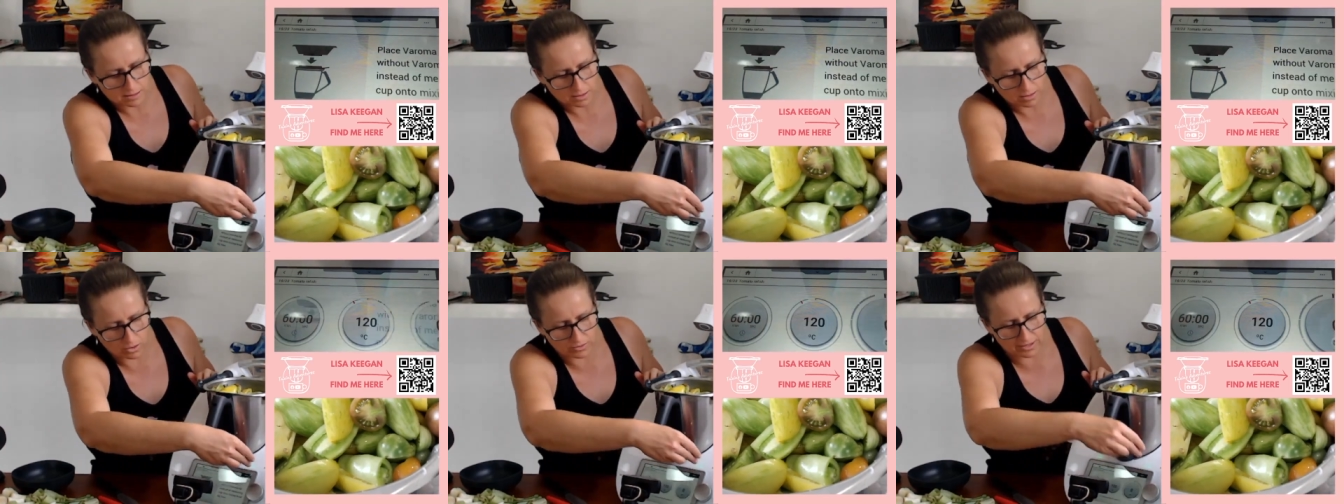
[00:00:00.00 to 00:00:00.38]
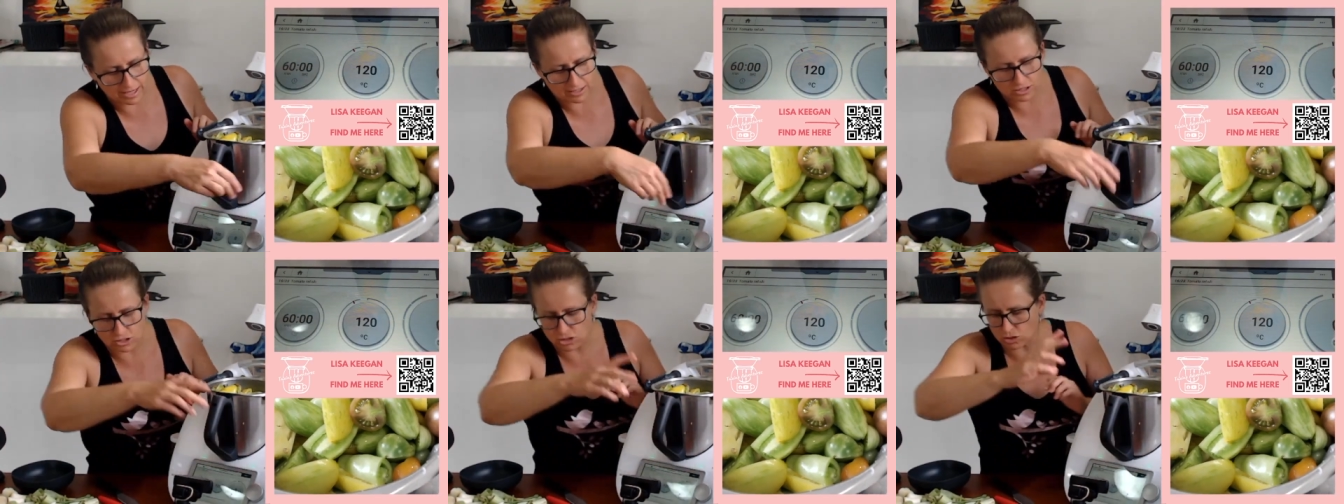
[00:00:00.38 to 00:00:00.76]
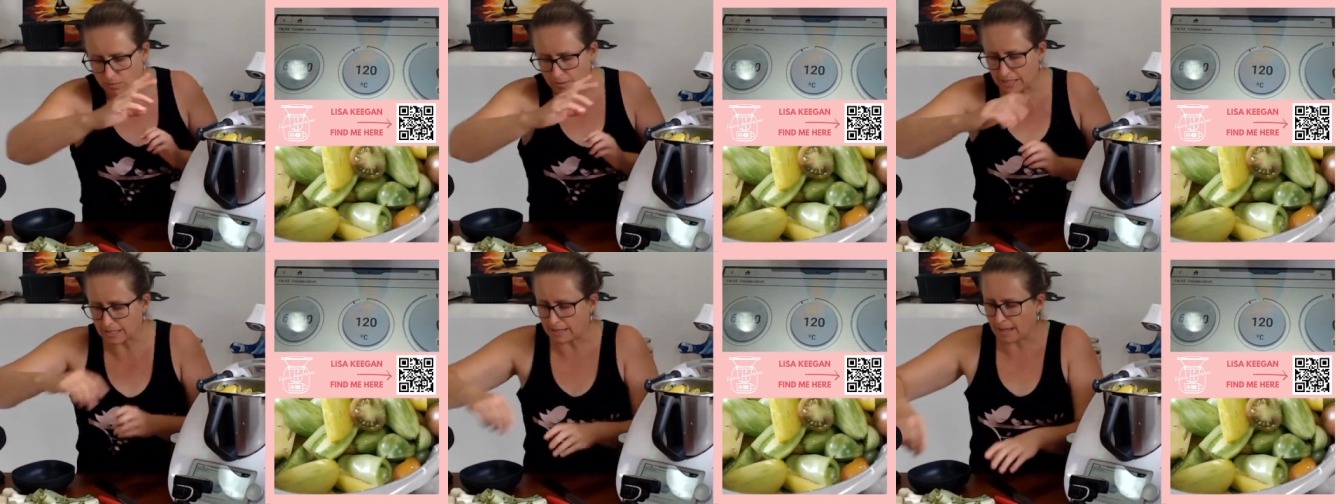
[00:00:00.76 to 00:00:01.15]
Oh, the onion should have
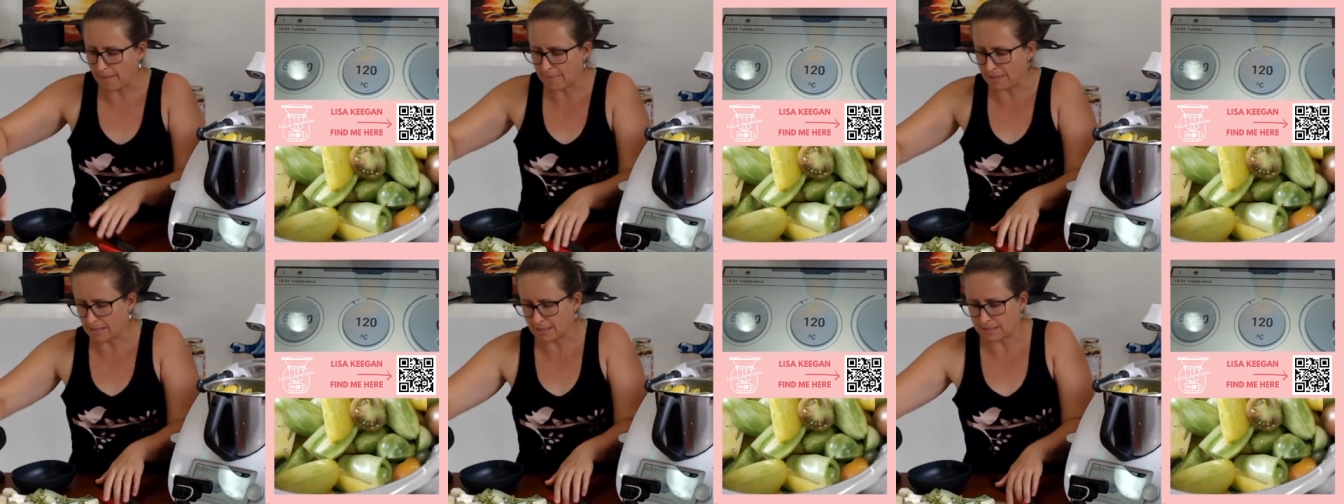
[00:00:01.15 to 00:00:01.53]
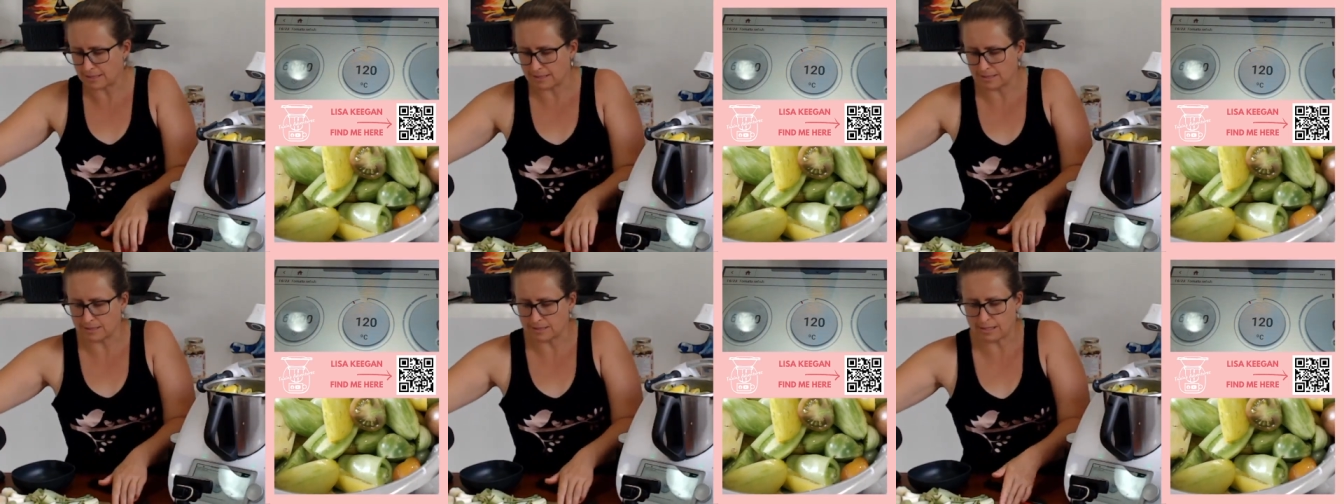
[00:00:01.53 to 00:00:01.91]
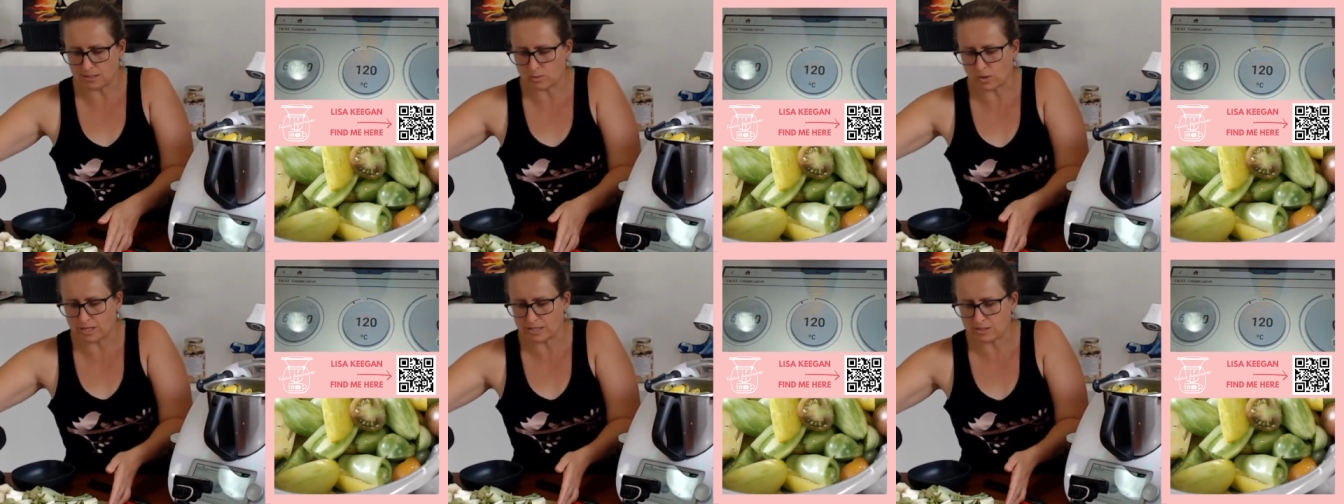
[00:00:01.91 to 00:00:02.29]
been in that mix. So
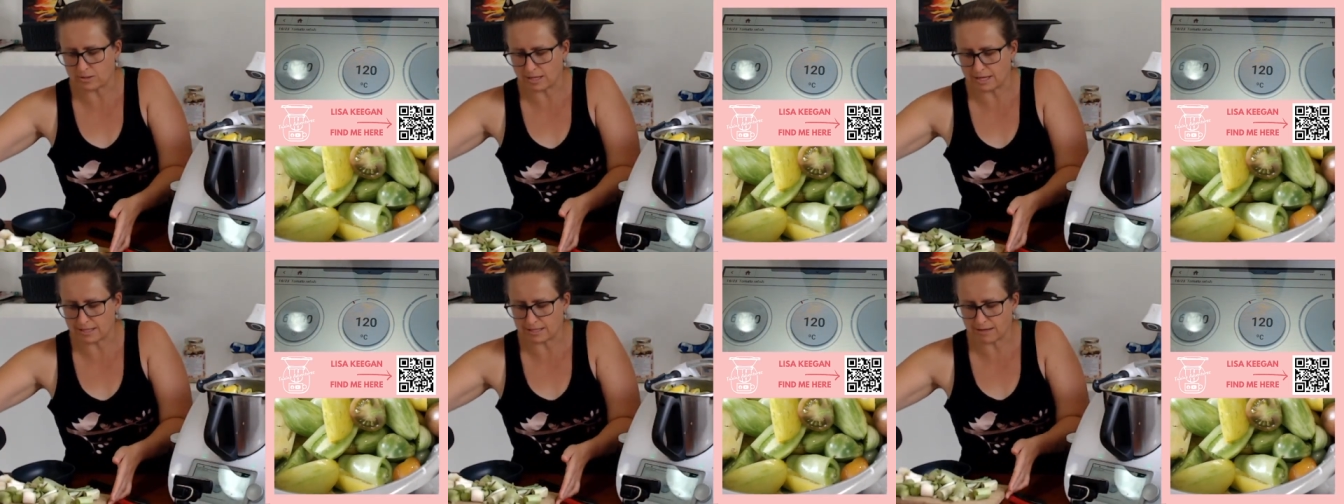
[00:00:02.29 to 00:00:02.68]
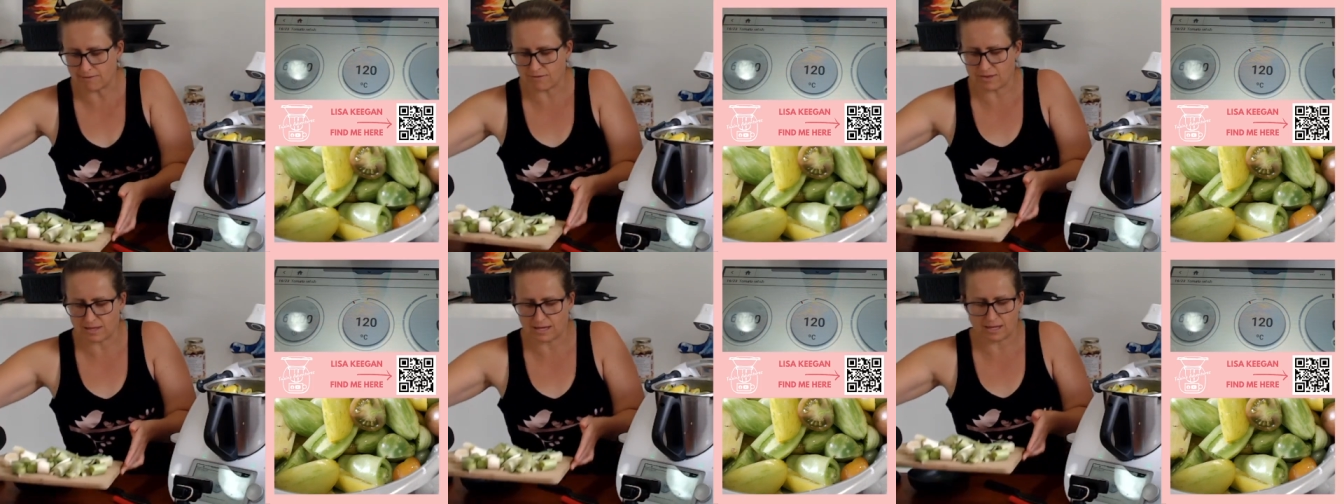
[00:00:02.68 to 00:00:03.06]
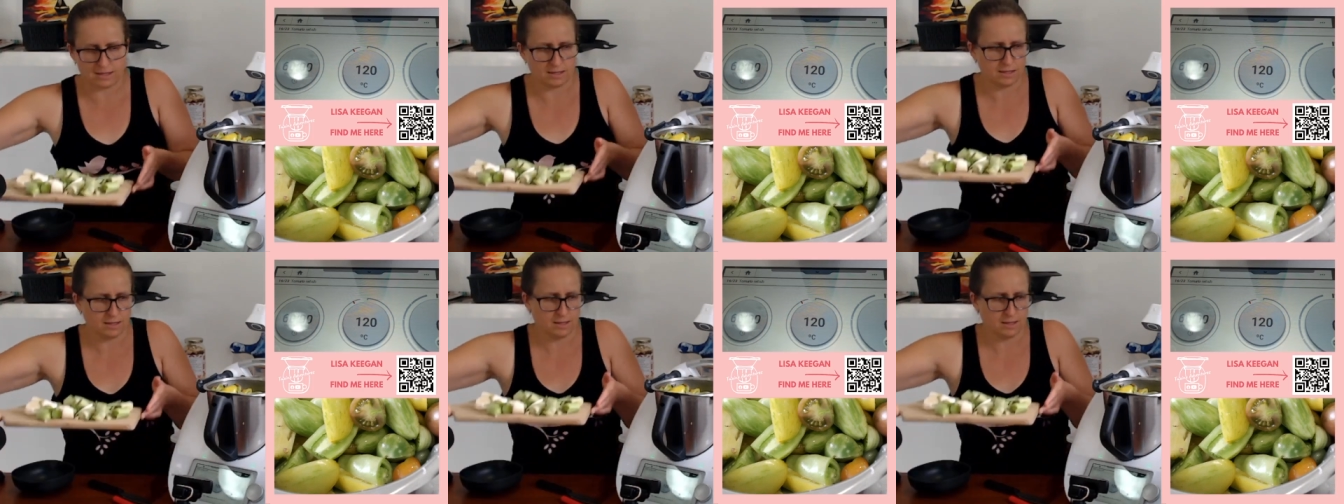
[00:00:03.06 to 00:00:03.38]
that's why it's not asking for that.